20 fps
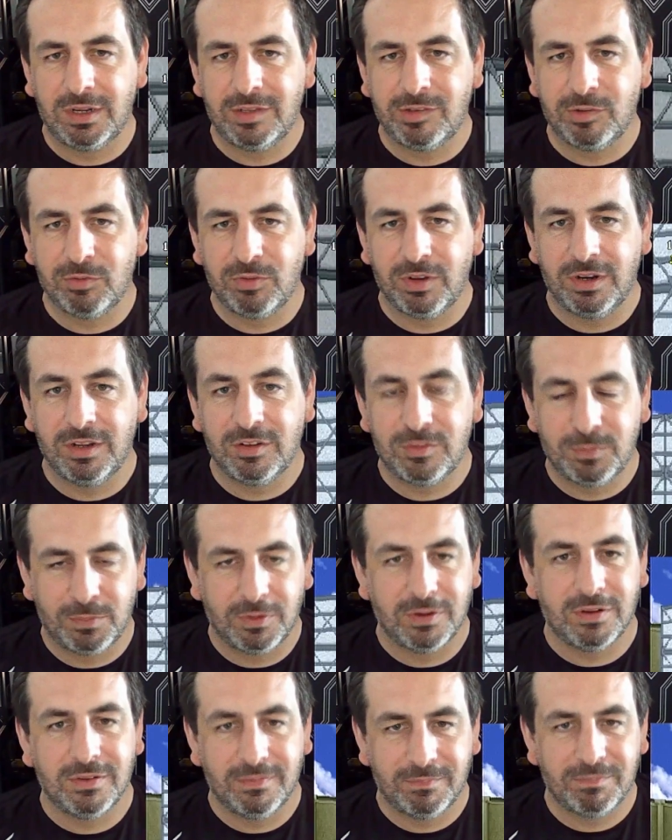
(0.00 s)
I need to finish,
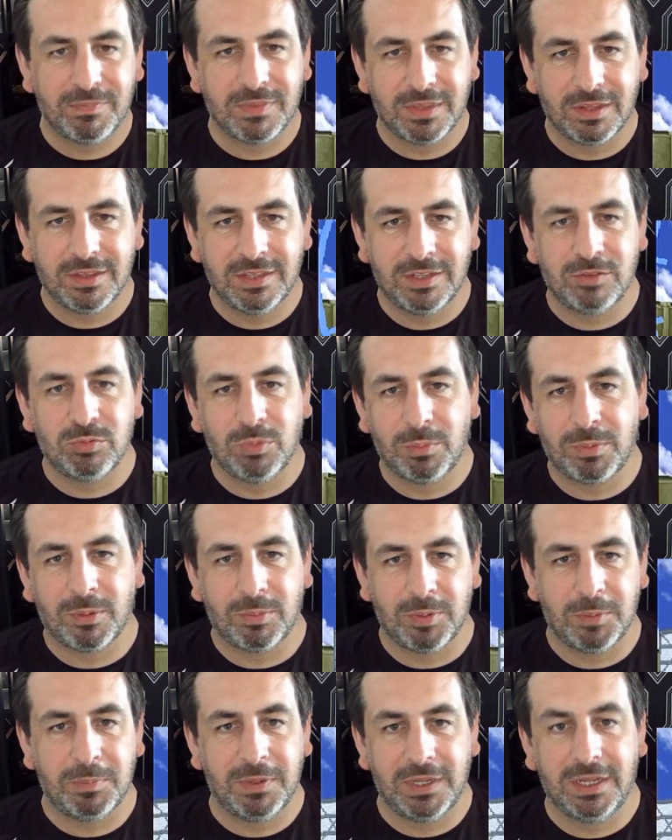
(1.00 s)
but this will
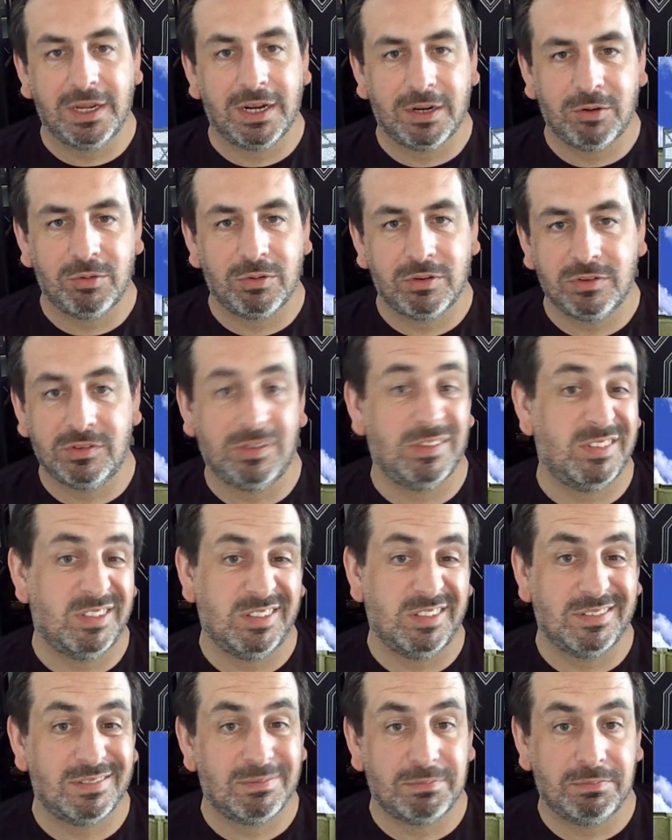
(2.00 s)
probably beat it out because this
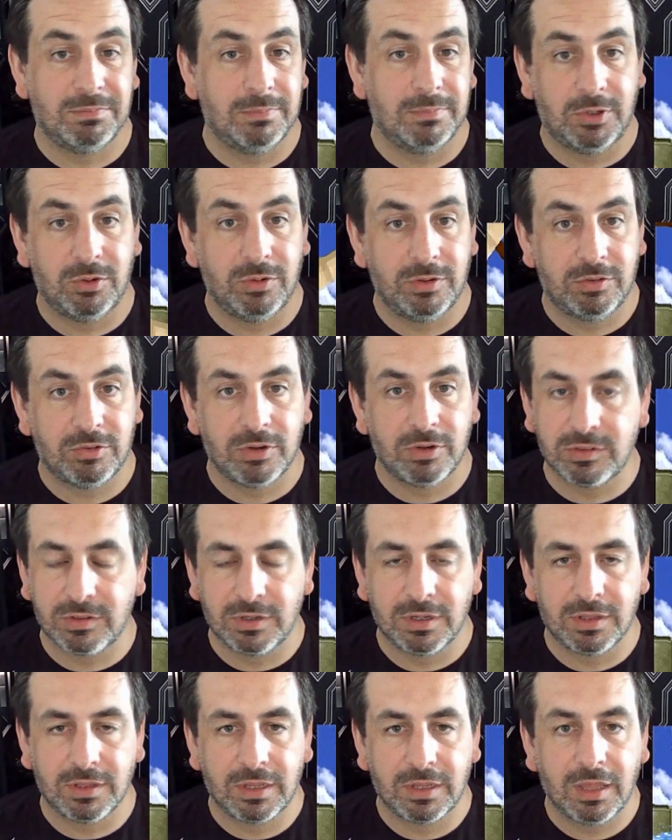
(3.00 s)
is more
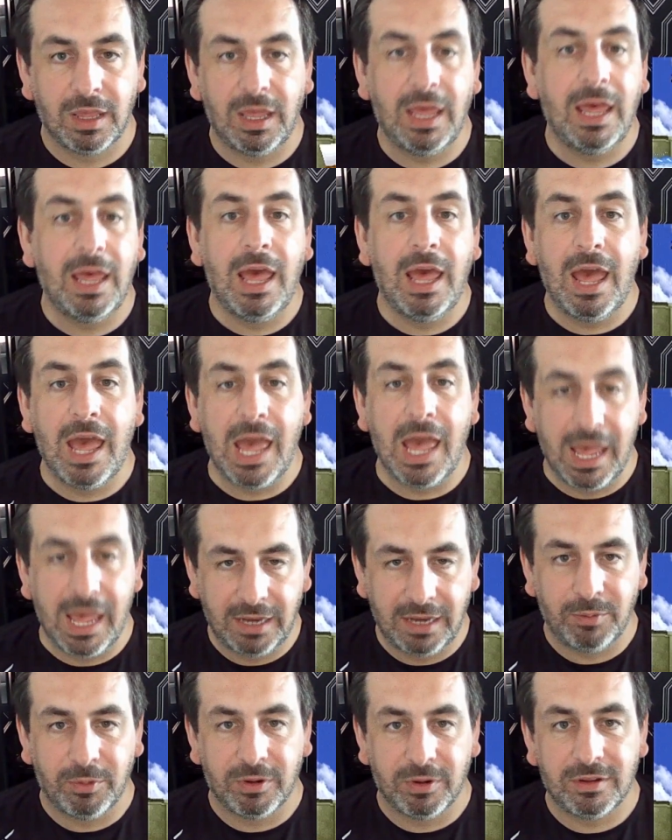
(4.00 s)
interesting, I think.
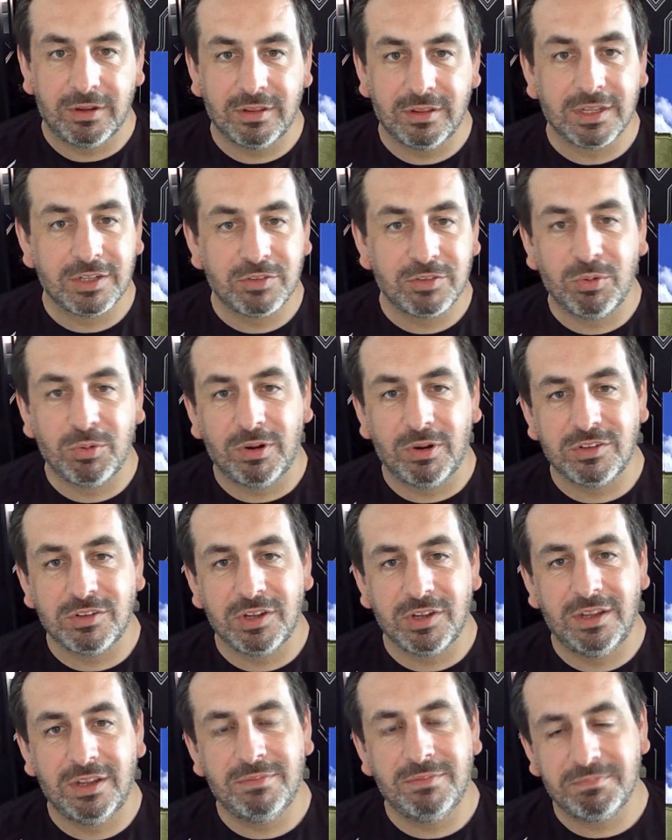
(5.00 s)
Anyway, thanks for
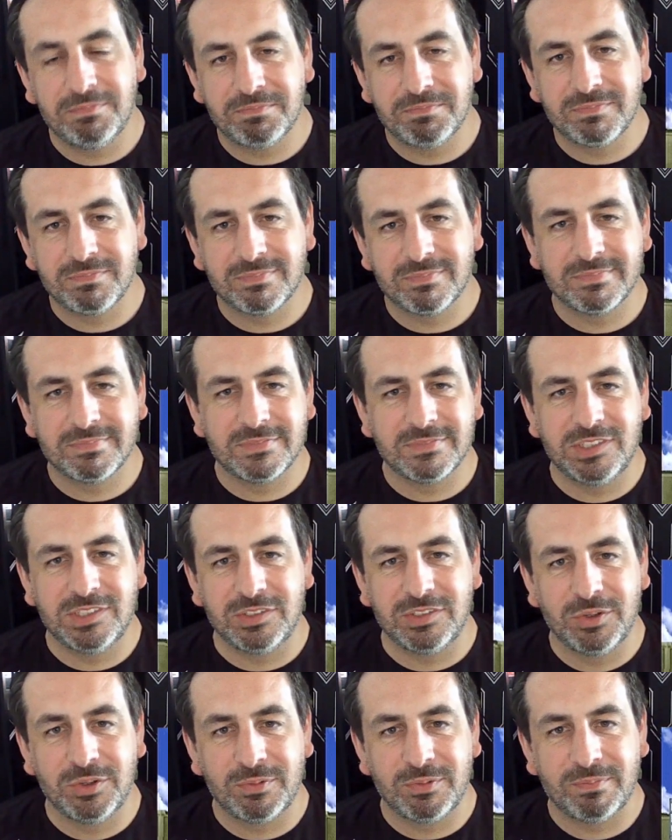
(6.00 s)
watching. See
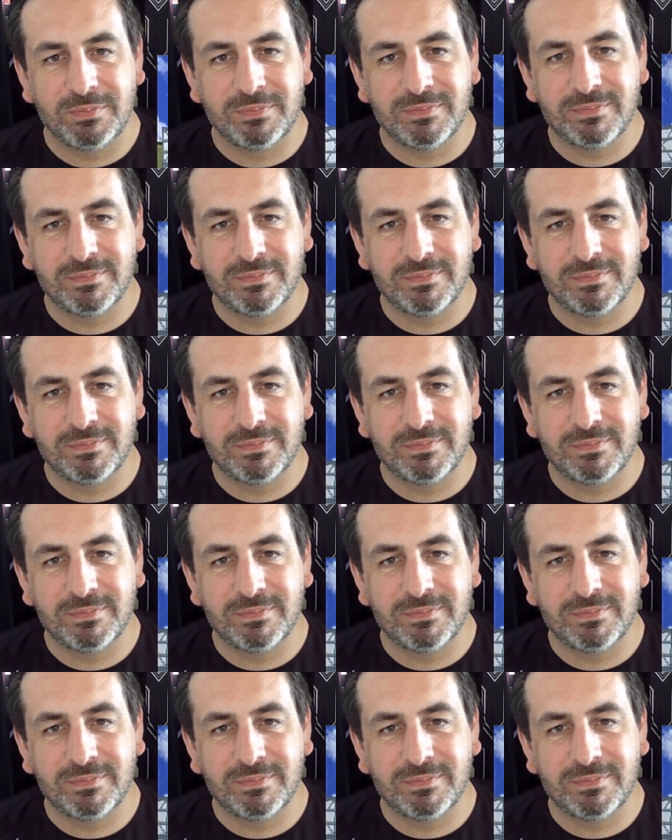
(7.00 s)
you soon.